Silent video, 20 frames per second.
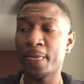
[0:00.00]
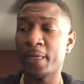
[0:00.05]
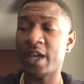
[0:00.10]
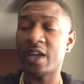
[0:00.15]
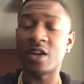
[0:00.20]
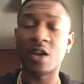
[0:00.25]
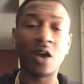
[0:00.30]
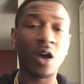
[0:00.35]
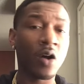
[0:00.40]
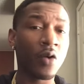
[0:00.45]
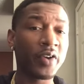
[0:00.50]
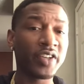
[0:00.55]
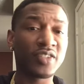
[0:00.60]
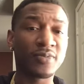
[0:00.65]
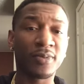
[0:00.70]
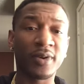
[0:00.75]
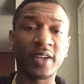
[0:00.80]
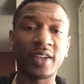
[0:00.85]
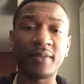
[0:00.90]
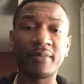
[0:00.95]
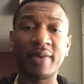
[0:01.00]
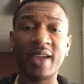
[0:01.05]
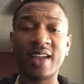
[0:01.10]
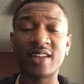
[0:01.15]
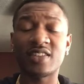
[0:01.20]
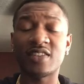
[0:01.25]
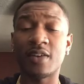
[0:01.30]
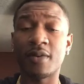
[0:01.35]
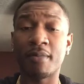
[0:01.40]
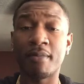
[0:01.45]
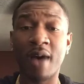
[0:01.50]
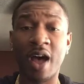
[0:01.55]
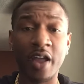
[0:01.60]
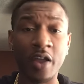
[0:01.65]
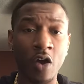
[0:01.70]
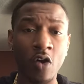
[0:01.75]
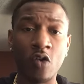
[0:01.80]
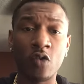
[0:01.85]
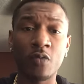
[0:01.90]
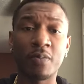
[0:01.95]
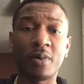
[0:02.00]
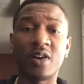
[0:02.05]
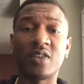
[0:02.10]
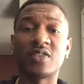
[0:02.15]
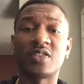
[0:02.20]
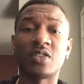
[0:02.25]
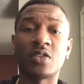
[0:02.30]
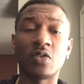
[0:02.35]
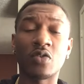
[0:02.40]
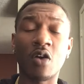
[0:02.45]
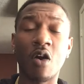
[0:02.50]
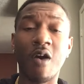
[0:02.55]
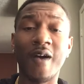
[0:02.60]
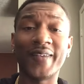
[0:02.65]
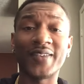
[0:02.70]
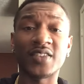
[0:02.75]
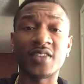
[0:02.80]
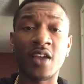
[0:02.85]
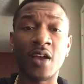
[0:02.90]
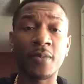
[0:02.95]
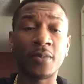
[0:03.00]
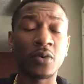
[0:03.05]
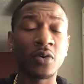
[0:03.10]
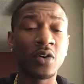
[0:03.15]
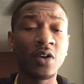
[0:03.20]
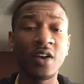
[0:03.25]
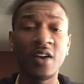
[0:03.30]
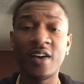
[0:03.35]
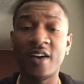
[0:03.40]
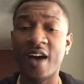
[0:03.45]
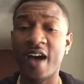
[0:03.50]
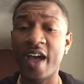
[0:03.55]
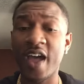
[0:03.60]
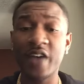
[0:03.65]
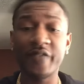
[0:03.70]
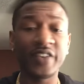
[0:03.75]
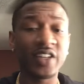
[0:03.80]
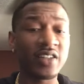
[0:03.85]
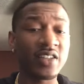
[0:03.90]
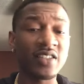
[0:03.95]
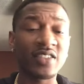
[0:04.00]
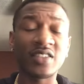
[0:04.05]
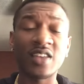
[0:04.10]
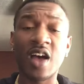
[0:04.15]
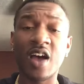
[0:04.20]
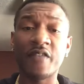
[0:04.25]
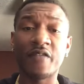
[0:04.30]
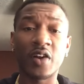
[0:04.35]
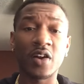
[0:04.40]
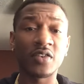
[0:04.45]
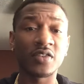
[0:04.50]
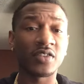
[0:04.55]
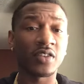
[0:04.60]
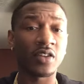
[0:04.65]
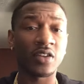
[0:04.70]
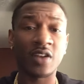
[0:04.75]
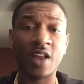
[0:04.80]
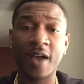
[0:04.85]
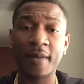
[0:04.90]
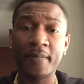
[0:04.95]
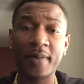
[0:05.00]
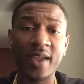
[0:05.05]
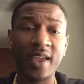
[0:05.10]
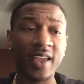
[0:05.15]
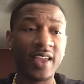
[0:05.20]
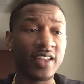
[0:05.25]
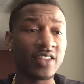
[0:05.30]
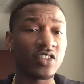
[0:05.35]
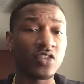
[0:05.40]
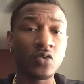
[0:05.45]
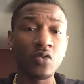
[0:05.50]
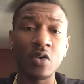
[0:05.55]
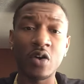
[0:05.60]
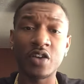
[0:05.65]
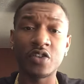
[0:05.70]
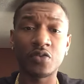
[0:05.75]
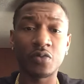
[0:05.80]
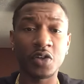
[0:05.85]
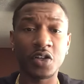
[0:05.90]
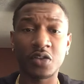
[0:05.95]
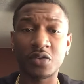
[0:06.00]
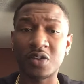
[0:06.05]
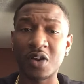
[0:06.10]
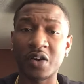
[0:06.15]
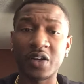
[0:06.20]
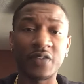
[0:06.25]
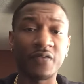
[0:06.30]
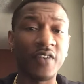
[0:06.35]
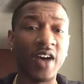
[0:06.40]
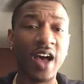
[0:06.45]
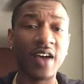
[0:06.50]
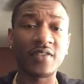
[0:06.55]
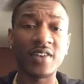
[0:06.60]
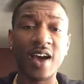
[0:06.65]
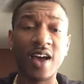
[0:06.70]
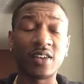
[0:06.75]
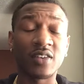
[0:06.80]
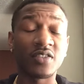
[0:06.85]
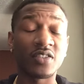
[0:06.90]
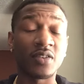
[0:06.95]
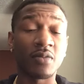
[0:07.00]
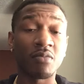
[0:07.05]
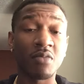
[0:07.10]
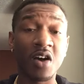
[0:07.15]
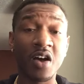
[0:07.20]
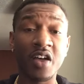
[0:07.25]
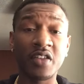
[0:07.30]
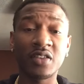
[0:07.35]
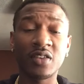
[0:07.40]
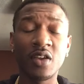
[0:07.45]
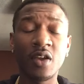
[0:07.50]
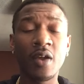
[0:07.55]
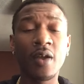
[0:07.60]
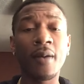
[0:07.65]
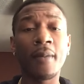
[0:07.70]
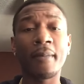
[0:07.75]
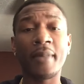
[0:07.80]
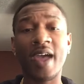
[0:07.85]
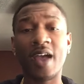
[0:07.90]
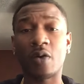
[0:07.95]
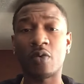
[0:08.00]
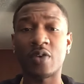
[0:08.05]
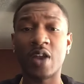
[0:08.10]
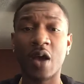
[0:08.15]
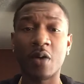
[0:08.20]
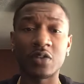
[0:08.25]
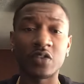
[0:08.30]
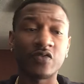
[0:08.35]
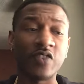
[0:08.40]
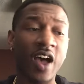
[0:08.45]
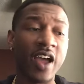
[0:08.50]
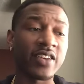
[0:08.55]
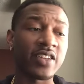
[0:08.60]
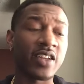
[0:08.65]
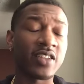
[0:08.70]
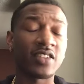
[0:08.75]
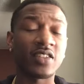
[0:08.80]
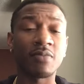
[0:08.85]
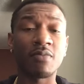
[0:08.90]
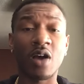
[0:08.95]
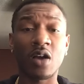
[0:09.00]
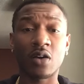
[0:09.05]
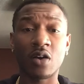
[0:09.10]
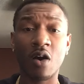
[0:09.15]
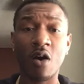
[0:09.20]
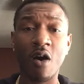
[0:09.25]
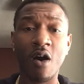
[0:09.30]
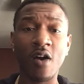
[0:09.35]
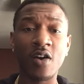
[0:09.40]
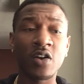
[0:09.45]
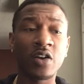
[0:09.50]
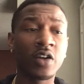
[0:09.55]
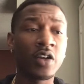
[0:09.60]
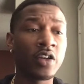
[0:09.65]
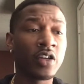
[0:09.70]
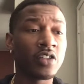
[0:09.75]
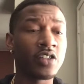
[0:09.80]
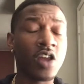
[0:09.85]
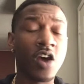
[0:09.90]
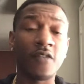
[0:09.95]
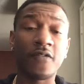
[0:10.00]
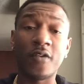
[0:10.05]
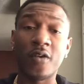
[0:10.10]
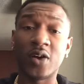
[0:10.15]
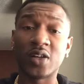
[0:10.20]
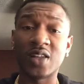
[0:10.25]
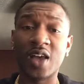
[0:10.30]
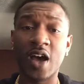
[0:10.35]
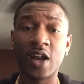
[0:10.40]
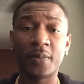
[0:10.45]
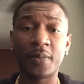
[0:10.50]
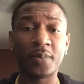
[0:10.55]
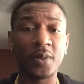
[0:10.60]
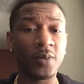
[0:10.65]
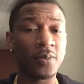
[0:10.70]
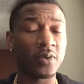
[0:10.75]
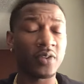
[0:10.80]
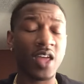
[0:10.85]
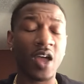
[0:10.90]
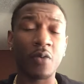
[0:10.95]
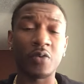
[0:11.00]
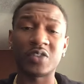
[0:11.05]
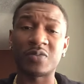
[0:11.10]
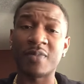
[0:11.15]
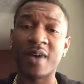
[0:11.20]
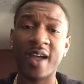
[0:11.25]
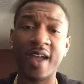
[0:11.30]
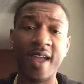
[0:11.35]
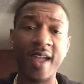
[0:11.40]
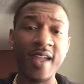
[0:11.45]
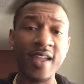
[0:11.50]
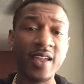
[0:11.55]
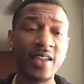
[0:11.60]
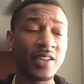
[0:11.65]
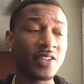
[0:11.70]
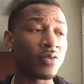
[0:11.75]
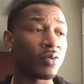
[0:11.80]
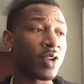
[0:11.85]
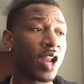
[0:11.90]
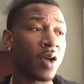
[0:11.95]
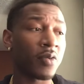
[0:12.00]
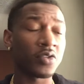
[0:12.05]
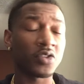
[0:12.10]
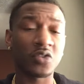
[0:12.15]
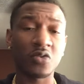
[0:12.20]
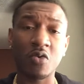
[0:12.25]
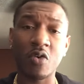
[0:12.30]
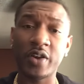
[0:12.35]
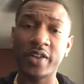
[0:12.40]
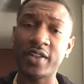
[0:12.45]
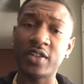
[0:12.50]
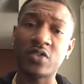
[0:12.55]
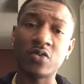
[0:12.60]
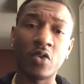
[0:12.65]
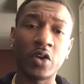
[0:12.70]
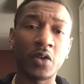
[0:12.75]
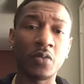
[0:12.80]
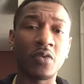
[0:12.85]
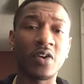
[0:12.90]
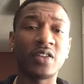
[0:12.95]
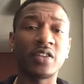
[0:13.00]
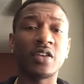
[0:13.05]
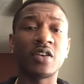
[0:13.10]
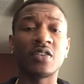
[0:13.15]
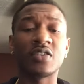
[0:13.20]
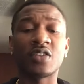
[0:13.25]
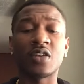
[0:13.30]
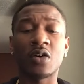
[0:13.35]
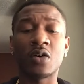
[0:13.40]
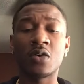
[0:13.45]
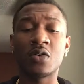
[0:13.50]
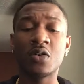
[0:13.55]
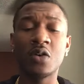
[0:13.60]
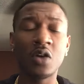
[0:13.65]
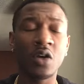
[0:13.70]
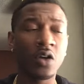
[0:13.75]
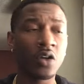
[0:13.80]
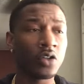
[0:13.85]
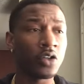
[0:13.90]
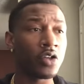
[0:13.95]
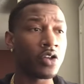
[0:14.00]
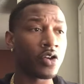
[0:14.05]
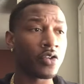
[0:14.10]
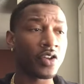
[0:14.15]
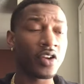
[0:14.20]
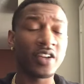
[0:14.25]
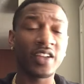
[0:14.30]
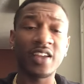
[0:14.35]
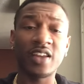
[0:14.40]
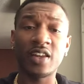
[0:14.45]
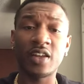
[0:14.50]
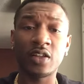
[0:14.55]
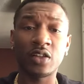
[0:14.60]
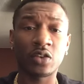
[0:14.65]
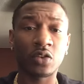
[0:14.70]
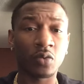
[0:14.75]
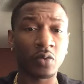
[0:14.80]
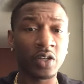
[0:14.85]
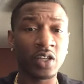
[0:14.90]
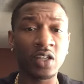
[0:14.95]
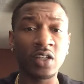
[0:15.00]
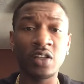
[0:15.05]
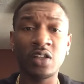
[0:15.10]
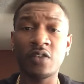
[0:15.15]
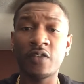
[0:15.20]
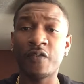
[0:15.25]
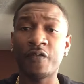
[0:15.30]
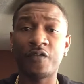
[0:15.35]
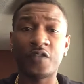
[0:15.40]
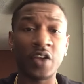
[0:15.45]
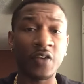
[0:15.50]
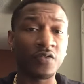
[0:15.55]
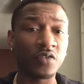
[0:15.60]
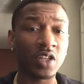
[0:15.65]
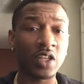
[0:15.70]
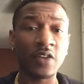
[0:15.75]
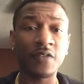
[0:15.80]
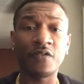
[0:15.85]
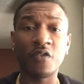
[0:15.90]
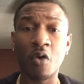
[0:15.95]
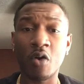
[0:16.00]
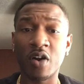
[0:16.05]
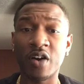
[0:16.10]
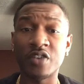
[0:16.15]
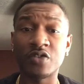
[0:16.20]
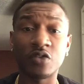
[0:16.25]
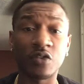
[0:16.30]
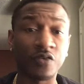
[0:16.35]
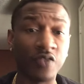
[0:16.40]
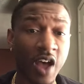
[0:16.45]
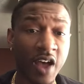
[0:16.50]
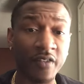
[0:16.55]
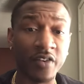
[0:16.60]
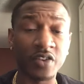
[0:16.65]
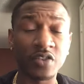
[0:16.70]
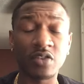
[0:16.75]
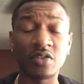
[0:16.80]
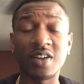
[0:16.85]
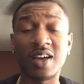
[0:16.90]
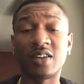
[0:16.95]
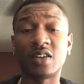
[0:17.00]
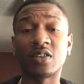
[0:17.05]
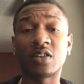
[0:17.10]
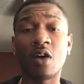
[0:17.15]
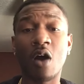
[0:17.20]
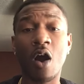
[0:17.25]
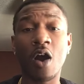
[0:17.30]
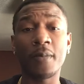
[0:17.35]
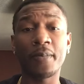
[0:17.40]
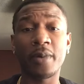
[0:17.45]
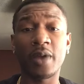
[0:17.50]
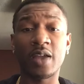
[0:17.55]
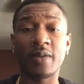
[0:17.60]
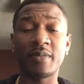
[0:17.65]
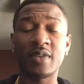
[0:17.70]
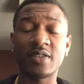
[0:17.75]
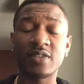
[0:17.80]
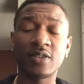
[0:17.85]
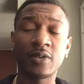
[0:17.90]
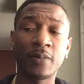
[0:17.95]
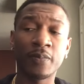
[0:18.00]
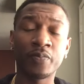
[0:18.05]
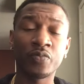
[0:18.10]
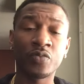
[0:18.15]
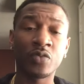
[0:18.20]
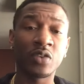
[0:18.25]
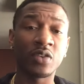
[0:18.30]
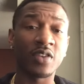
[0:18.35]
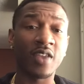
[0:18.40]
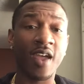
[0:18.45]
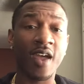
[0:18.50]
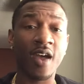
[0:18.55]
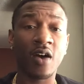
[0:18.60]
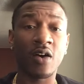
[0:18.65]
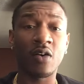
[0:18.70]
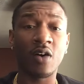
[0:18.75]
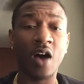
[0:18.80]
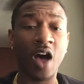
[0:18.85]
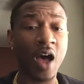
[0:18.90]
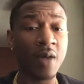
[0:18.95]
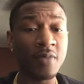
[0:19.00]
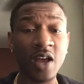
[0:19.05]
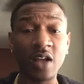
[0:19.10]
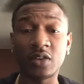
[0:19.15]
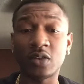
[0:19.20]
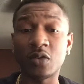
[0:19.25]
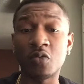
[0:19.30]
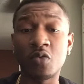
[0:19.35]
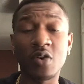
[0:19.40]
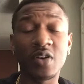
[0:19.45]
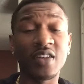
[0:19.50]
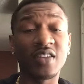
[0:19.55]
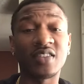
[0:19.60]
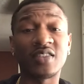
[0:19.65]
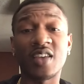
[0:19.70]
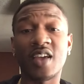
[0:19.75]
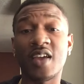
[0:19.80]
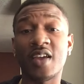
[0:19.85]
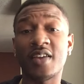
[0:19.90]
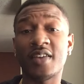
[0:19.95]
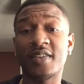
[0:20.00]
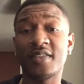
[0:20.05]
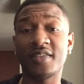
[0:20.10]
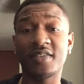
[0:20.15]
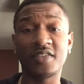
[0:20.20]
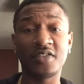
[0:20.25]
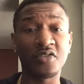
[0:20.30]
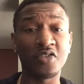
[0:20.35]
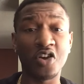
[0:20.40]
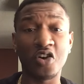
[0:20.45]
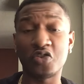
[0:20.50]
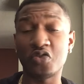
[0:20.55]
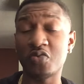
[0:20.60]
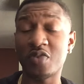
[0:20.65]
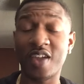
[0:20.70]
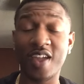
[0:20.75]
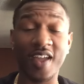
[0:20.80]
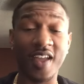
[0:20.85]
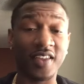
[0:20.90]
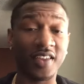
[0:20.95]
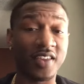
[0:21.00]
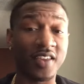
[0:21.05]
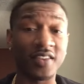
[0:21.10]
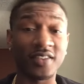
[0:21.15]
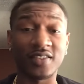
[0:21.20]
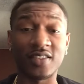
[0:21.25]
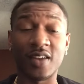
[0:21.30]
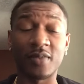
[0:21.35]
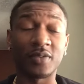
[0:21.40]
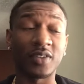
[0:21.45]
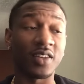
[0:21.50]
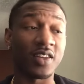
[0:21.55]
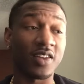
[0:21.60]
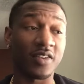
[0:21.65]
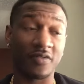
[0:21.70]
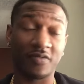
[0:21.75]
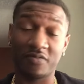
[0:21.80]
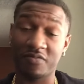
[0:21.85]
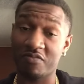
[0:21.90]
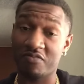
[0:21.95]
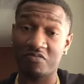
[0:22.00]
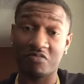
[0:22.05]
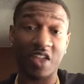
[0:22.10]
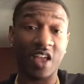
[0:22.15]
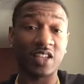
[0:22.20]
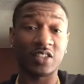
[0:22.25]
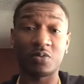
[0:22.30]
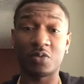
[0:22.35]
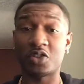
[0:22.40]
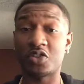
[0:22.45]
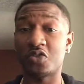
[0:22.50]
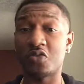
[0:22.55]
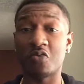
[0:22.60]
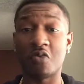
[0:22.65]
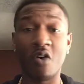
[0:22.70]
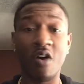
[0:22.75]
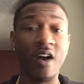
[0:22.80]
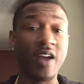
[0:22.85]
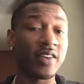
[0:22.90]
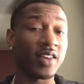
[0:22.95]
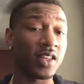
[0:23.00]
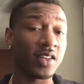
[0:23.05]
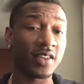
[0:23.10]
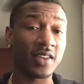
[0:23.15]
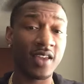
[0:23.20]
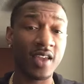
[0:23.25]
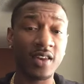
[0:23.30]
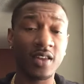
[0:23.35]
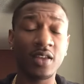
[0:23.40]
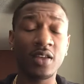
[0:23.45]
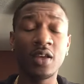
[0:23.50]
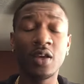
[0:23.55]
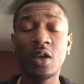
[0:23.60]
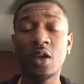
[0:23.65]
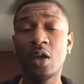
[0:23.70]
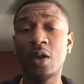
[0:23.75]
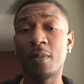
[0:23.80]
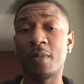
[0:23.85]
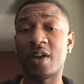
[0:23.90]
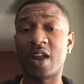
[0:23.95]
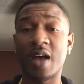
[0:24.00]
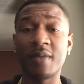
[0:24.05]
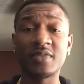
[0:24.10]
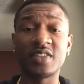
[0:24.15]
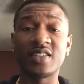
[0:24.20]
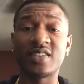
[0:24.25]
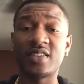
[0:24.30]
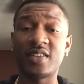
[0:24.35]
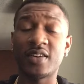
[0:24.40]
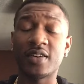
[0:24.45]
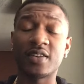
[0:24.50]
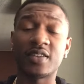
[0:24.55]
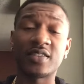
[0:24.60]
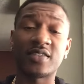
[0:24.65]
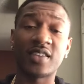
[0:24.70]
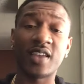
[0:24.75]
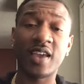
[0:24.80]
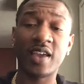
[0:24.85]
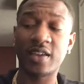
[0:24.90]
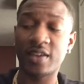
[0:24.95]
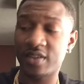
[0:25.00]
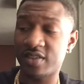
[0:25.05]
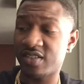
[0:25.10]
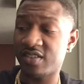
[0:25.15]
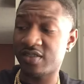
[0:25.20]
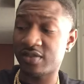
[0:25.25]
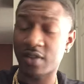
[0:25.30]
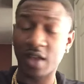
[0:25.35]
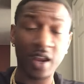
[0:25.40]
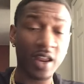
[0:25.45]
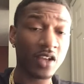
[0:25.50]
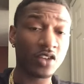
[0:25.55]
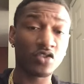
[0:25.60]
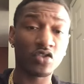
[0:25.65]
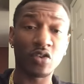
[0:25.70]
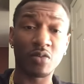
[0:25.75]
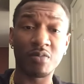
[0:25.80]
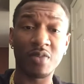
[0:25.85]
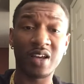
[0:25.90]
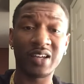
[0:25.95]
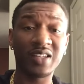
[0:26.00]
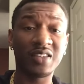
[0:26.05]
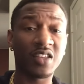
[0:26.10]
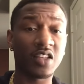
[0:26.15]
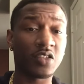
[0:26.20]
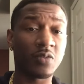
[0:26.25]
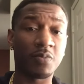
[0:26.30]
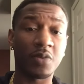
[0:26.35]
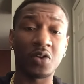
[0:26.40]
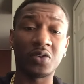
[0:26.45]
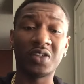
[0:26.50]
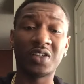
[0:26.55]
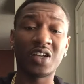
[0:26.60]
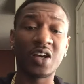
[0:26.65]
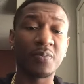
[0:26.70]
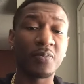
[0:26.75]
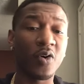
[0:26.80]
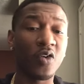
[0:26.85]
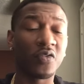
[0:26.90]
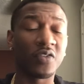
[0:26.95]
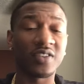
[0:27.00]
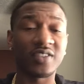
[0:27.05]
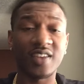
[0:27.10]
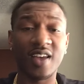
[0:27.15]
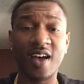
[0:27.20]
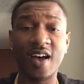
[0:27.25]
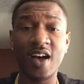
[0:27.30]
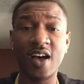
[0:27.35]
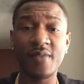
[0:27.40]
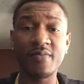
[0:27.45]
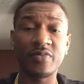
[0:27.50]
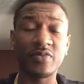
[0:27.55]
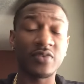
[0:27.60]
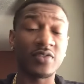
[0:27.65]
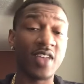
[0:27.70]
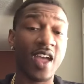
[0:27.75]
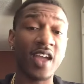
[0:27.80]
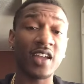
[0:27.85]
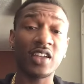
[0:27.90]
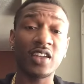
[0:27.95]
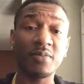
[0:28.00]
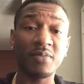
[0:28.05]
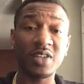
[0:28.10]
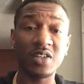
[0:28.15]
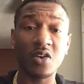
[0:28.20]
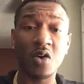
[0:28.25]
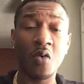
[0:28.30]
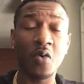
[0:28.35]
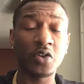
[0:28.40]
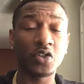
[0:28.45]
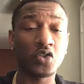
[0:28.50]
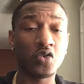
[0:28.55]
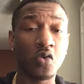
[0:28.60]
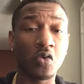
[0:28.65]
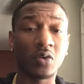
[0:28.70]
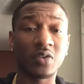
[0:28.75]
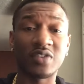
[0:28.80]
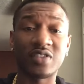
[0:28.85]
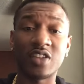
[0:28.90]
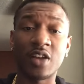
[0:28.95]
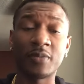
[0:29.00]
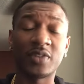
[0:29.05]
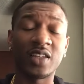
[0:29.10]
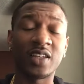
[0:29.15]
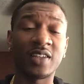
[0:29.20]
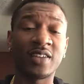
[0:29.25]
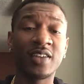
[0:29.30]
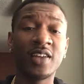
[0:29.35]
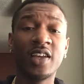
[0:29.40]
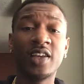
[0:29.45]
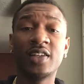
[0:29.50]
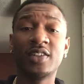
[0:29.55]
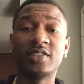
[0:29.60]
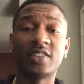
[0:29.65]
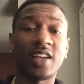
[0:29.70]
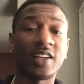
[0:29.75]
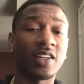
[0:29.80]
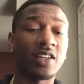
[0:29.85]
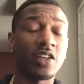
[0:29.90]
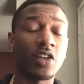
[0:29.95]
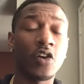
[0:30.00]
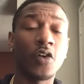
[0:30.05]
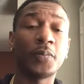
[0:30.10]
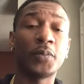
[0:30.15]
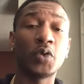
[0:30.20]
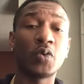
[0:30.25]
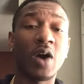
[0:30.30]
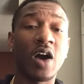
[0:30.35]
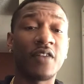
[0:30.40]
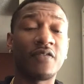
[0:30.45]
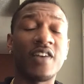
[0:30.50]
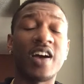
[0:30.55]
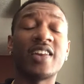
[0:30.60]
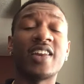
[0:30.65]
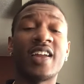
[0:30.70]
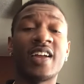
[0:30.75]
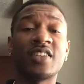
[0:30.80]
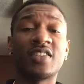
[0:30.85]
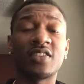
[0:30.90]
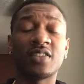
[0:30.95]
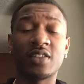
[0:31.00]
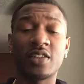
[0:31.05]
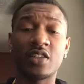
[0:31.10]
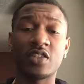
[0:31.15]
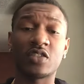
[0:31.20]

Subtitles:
And I always bring it back to my own personal car example. I have a Nissan Versa and I pay $235 a month back when I was financing my car. Now, for a lot of people that was my age when I was 20, 21 years old, you know, they're getting $350, $400, $500 car payments. Now, I'm not the one to say, you know, you can't get something. If that's what you want, then get it. But I'm just here to say that extra money that's building up over time, that could be going towards something that can help you out financially.